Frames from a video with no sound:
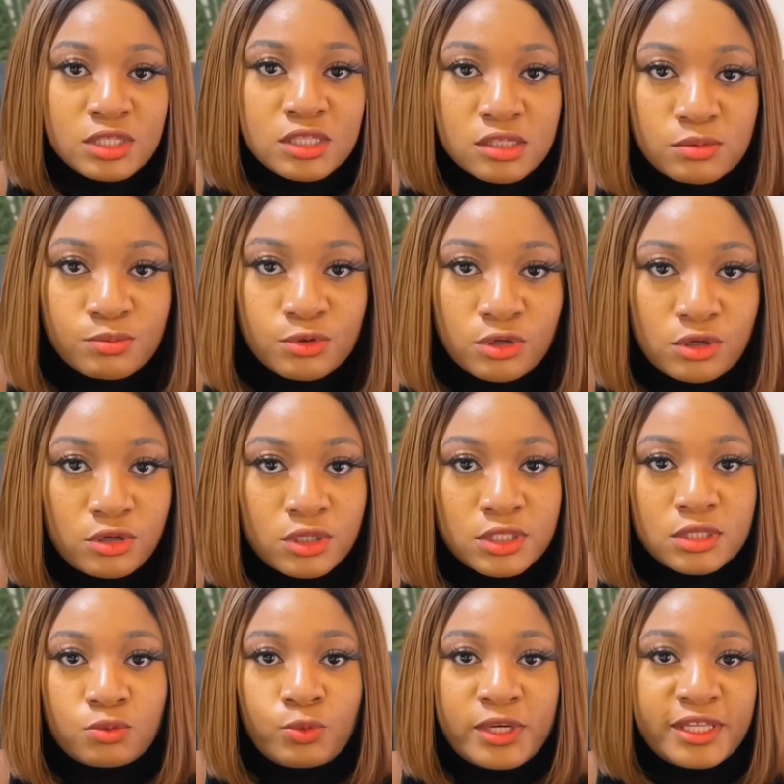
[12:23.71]
this
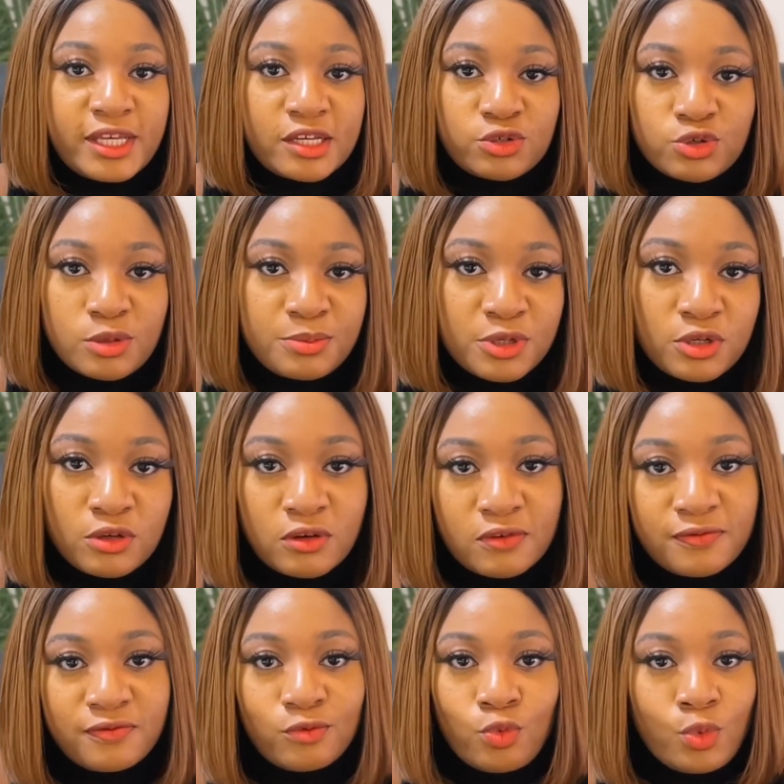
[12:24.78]
product, where they are dropping
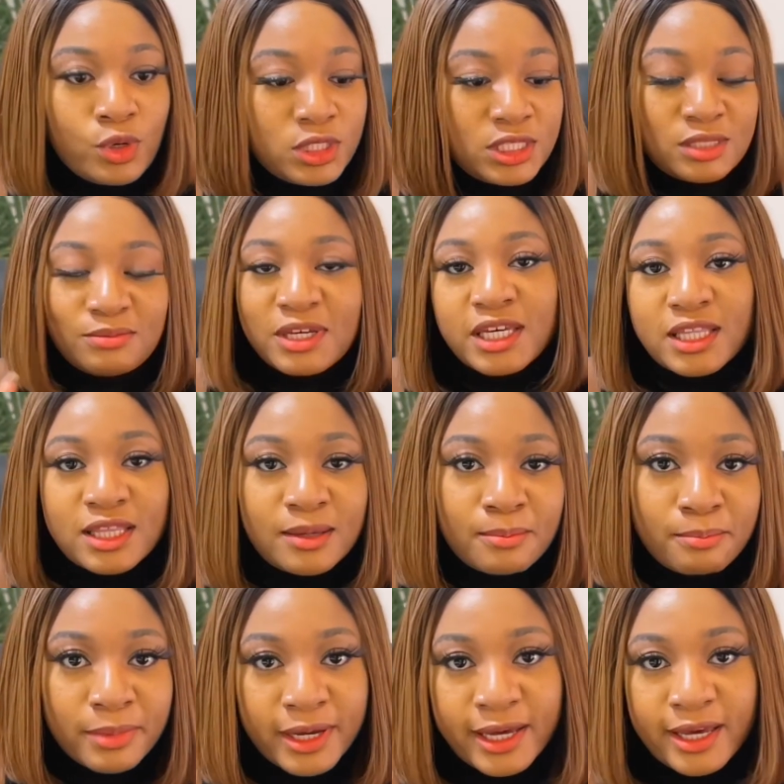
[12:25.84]
off, what is making them
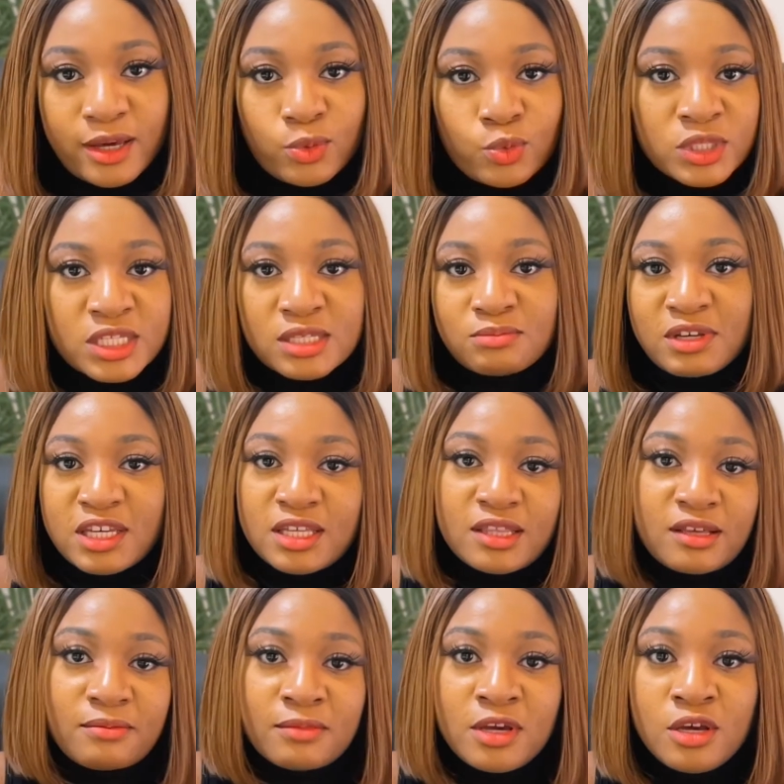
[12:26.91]
buy, what is making
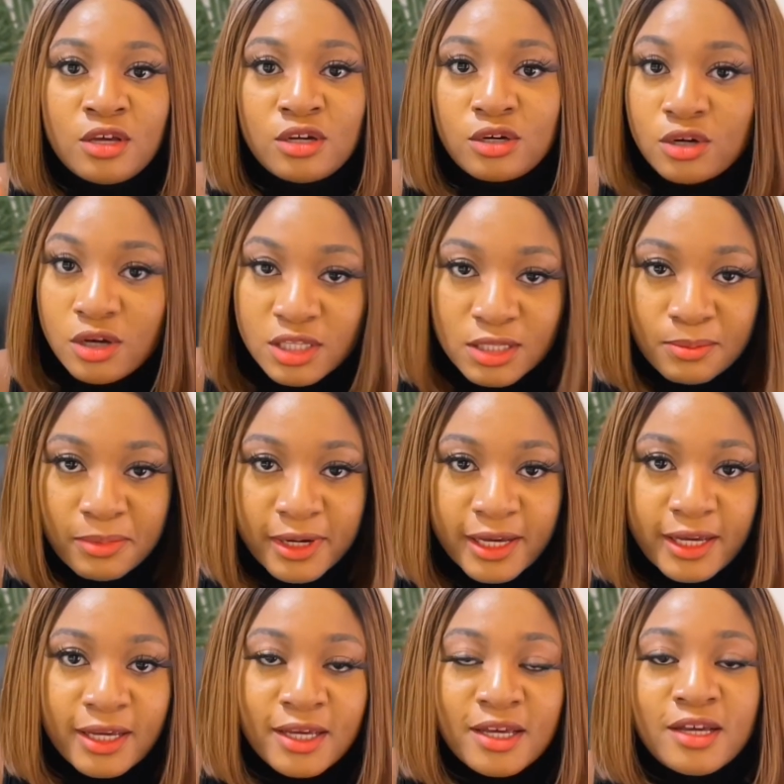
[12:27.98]
them not
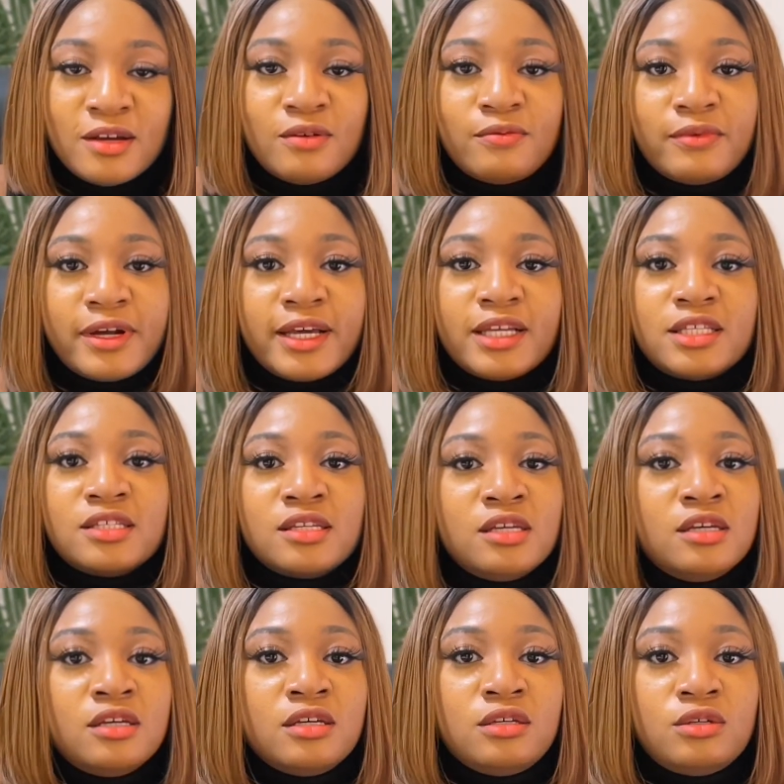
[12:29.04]
buy, right?
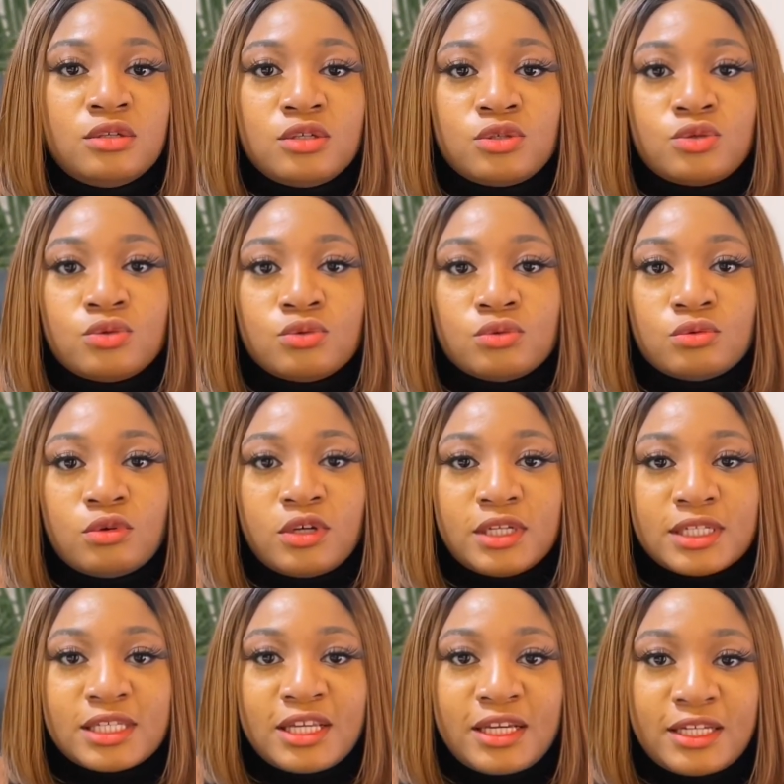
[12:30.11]
You need to
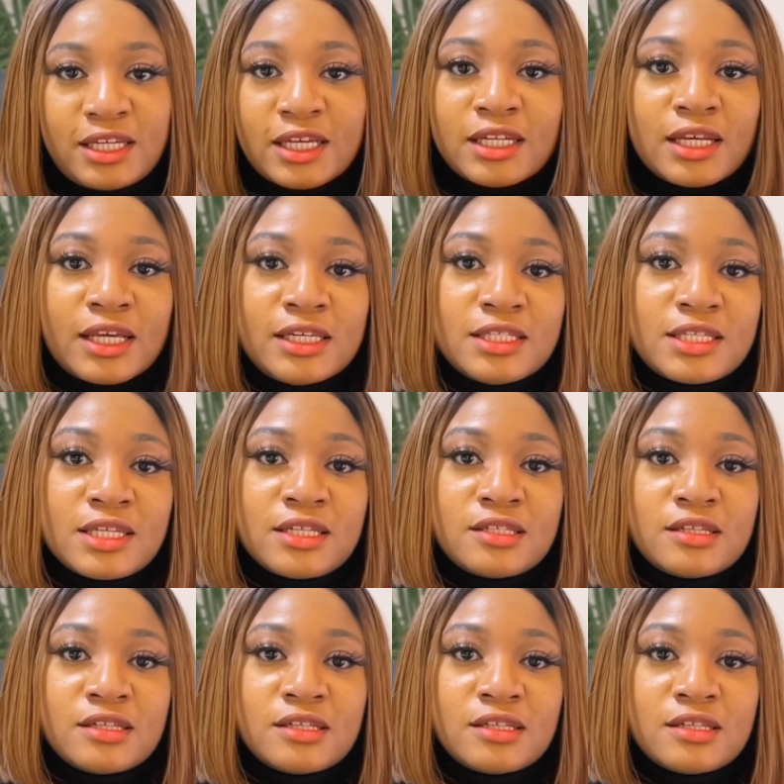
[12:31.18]
understand the analytics